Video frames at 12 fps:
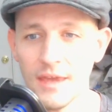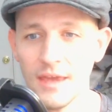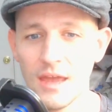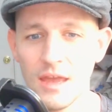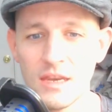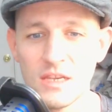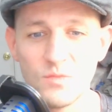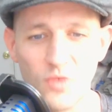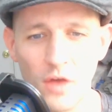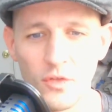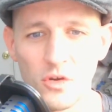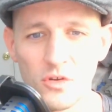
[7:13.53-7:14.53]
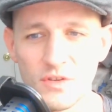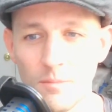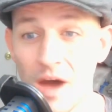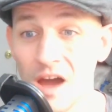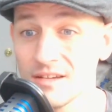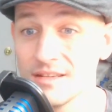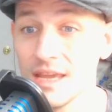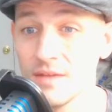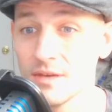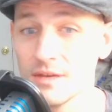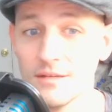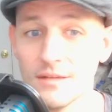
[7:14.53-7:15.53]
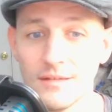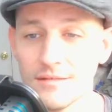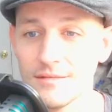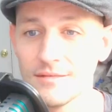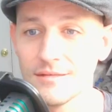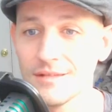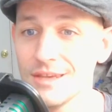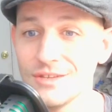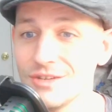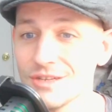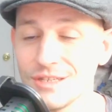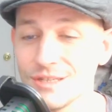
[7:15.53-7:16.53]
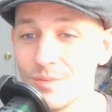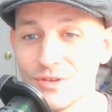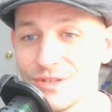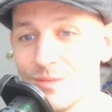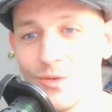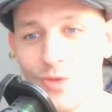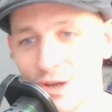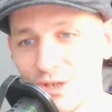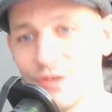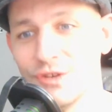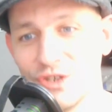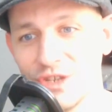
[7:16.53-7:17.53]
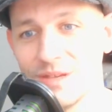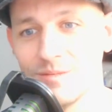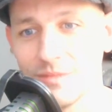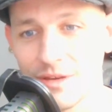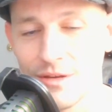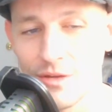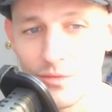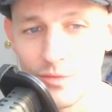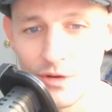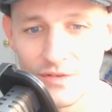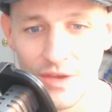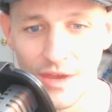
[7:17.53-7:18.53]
And his brothers mock David. He's just supposed to be watching the sheep, in other words.